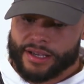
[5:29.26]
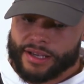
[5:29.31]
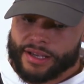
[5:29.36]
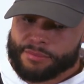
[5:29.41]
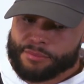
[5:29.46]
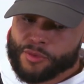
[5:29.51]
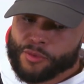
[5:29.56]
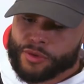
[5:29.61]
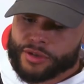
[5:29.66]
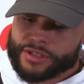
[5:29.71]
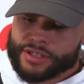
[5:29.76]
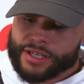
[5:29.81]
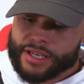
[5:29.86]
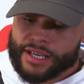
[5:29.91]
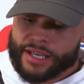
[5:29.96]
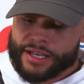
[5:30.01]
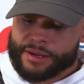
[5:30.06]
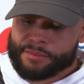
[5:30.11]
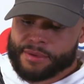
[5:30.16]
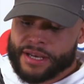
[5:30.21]
I mean, once
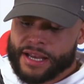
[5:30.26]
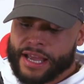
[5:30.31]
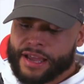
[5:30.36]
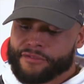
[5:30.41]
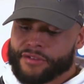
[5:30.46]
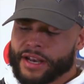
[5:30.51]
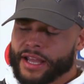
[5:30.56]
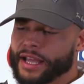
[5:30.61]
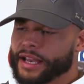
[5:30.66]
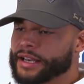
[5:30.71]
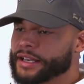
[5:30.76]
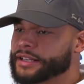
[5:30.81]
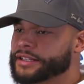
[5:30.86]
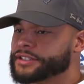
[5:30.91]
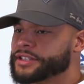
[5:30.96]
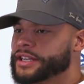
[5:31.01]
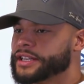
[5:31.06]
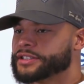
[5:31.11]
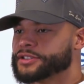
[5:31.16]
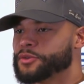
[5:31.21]
again, I haven't had a
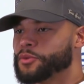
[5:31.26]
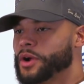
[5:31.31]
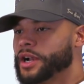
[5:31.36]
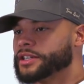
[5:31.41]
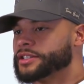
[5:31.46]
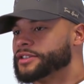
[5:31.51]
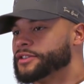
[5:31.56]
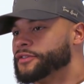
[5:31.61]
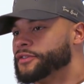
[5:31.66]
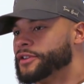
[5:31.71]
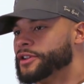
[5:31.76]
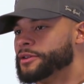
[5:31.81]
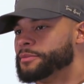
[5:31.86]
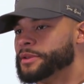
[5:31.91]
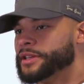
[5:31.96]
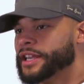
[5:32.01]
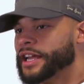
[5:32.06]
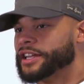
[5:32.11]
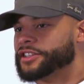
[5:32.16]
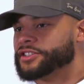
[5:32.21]
chance to watch the
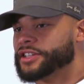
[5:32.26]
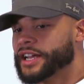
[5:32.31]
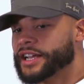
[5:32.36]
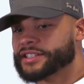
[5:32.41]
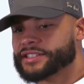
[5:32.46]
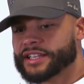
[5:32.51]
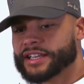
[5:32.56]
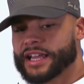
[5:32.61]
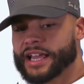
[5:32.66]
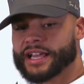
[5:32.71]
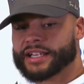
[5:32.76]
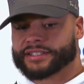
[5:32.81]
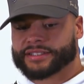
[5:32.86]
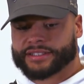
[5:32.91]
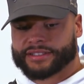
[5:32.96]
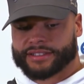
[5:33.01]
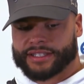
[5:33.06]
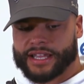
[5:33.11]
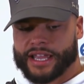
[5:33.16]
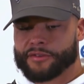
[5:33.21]
film and digest and
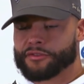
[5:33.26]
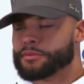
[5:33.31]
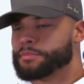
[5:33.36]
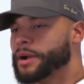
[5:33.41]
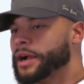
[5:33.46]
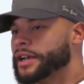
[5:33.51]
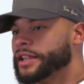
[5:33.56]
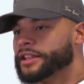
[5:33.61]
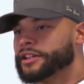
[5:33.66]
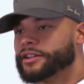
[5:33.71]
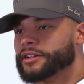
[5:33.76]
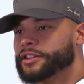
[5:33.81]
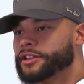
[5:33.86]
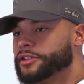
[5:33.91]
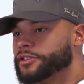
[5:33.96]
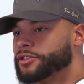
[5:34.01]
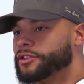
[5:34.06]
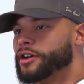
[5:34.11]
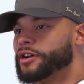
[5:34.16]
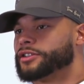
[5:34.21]
ask everybody their
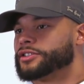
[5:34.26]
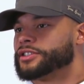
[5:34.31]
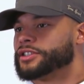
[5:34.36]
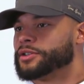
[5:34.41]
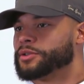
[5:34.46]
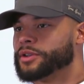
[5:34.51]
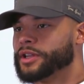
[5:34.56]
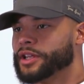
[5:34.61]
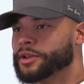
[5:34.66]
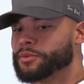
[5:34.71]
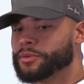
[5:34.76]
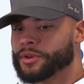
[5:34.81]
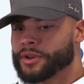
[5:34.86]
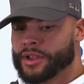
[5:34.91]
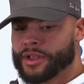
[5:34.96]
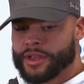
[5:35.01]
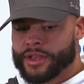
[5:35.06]
thoughts and